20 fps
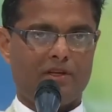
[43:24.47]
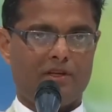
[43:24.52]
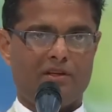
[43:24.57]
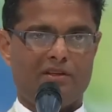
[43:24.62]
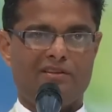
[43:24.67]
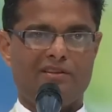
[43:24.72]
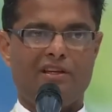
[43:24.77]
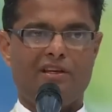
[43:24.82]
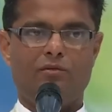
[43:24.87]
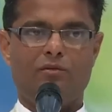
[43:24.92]

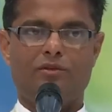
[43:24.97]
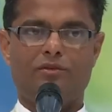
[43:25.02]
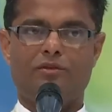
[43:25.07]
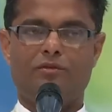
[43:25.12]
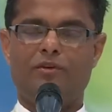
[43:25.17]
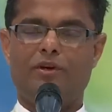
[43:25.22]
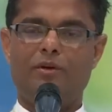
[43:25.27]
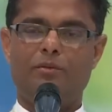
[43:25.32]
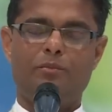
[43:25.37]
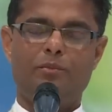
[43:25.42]
There was a
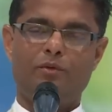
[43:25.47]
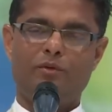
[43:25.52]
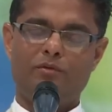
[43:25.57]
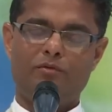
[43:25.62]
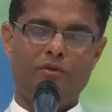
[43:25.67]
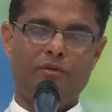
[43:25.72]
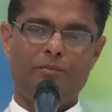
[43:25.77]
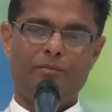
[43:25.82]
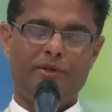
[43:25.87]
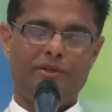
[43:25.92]
very
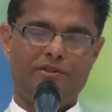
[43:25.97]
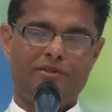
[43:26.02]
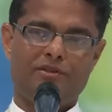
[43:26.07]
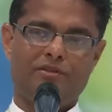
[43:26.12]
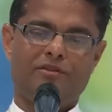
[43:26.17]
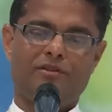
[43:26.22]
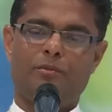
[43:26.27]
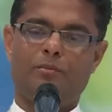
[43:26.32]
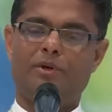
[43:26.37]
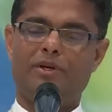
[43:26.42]
beautiful picture
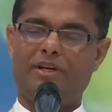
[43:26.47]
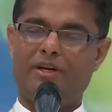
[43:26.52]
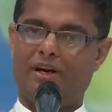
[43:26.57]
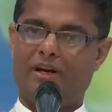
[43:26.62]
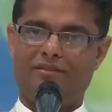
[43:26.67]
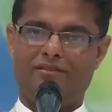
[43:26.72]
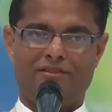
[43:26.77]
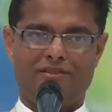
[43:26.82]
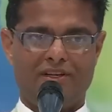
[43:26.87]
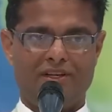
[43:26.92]
somebody
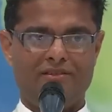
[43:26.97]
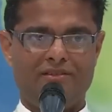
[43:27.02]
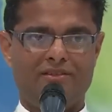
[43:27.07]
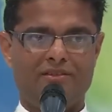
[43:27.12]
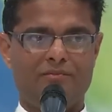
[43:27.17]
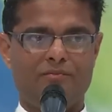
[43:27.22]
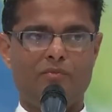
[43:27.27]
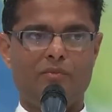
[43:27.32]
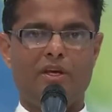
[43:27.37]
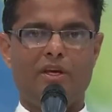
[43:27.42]
had sent.
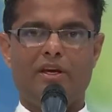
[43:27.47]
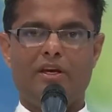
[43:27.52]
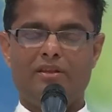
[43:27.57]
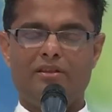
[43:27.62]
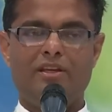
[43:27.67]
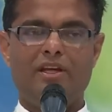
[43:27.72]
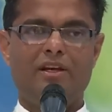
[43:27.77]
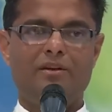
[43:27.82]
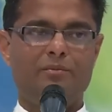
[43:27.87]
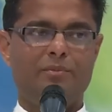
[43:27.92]

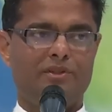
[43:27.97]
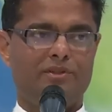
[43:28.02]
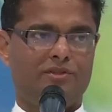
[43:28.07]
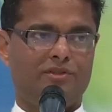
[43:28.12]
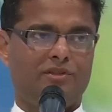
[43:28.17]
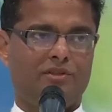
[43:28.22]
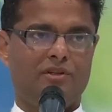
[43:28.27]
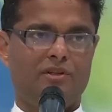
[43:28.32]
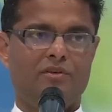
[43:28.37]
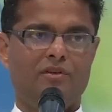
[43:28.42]
In that
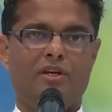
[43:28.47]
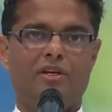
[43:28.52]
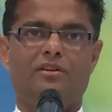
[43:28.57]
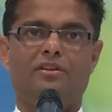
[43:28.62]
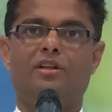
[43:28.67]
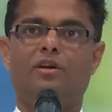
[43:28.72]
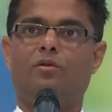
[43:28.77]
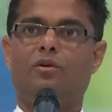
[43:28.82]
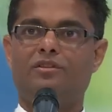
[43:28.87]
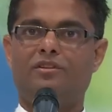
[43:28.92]
picture,
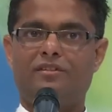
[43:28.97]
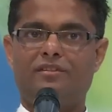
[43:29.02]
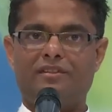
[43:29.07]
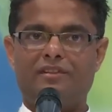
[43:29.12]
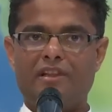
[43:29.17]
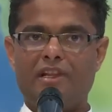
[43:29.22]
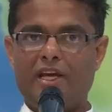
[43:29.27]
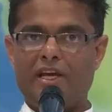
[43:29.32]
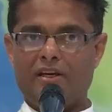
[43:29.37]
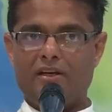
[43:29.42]
there was a
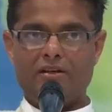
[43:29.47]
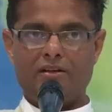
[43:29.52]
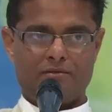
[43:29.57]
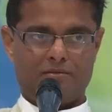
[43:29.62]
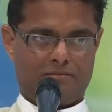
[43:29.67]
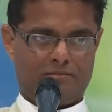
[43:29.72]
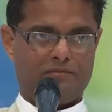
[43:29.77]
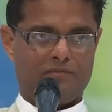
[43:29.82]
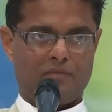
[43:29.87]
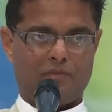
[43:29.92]
sling,
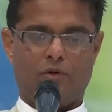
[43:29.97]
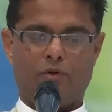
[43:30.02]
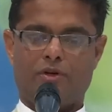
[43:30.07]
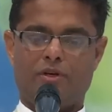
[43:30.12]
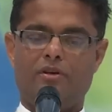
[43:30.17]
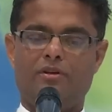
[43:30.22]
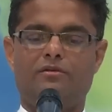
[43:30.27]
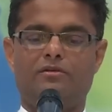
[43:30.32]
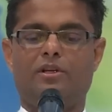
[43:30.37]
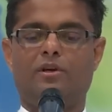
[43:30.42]

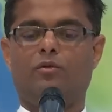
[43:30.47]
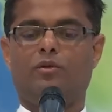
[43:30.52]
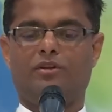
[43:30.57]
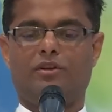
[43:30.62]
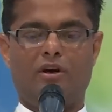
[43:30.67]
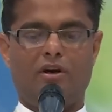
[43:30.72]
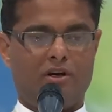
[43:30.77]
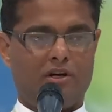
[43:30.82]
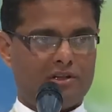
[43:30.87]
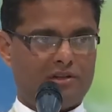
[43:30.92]
okay? There was
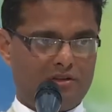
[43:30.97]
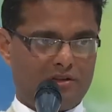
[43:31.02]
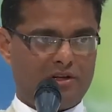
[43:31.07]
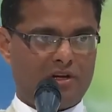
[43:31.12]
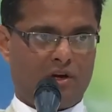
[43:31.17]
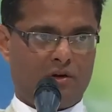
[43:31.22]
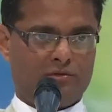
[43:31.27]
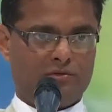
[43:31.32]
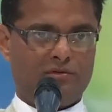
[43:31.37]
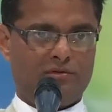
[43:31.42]
an earth
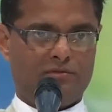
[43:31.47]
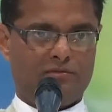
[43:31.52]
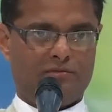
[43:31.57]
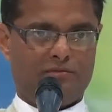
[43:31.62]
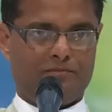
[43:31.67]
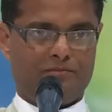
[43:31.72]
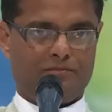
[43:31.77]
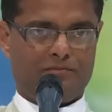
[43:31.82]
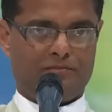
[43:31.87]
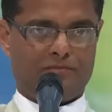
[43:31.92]
down.
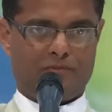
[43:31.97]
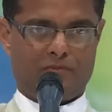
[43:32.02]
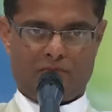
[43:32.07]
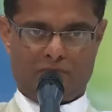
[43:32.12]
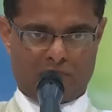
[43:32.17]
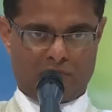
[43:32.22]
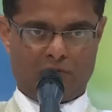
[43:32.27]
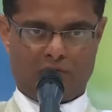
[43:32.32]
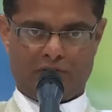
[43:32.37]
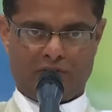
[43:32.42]

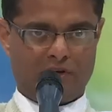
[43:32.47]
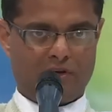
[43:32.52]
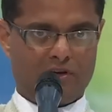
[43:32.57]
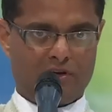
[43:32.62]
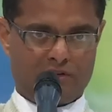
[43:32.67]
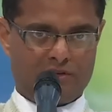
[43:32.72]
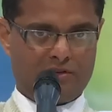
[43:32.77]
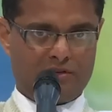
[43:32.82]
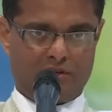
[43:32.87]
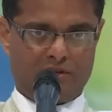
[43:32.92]
There was an
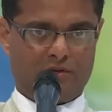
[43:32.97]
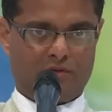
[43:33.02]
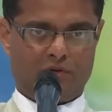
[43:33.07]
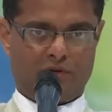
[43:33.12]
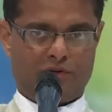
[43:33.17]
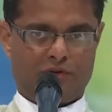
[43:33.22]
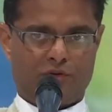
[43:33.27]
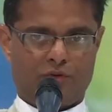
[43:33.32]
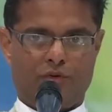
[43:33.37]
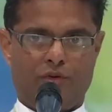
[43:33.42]
earth, it
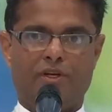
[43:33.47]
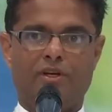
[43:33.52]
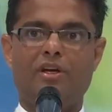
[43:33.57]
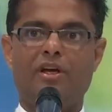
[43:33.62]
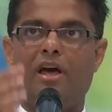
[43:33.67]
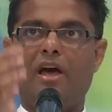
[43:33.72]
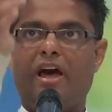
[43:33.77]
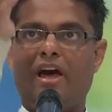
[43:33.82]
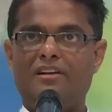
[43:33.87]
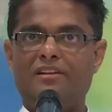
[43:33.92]
was showing,
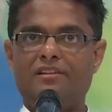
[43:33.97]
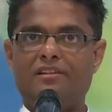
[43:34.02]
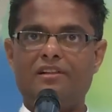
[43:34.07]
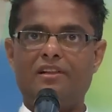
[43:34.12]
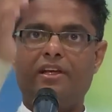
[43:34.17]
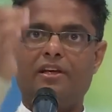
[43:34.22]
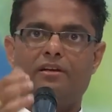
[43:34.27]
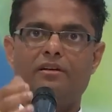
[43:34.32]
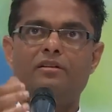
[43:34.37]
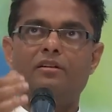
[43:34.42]
and
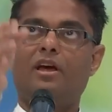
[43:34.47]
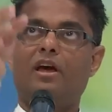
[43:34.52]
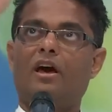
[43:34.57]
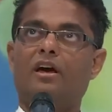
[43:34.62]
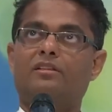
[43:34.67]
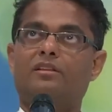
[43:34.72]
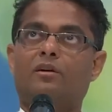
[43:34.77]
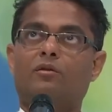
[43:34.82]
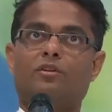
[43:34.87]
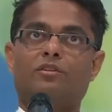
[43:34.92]
sling,
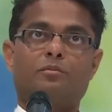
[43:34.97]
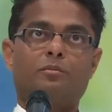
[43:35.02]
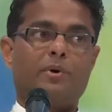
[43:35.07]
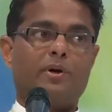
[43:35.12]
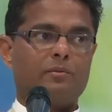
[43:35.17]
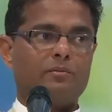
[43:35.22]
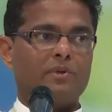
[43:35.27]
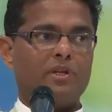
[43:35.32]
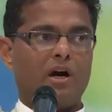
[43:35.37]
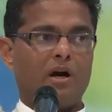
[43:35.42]
and there was
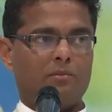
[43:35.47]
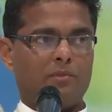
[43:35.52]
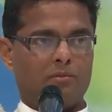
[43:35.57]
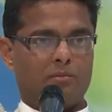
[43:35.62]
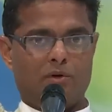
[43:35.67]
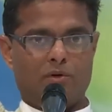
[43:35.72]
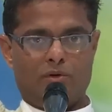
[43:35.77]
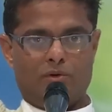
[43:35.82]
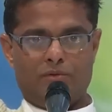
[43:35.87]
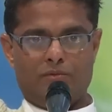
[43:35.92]
Paramdham
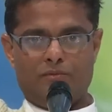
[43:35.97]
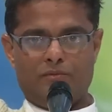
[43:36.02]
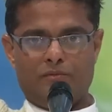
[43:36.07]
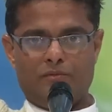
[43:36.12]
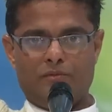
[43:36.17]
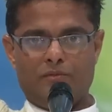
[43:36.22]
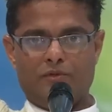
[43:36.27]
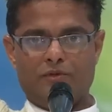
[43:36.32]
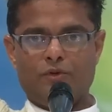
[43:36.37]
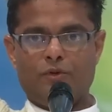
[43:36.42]
above,
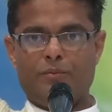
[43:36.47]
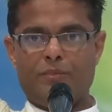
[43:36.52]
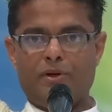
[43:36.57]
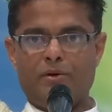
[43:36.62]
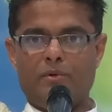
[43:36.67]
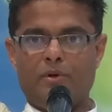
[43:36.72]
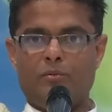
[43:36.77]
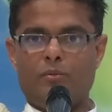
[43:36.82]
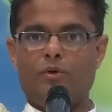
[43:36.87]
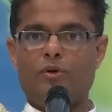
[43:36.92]

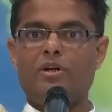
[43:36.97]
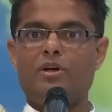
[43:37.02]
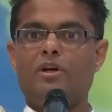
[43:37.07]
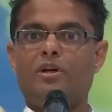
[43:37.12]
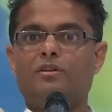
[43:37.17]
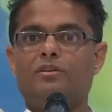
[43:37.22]
Supreme Abode.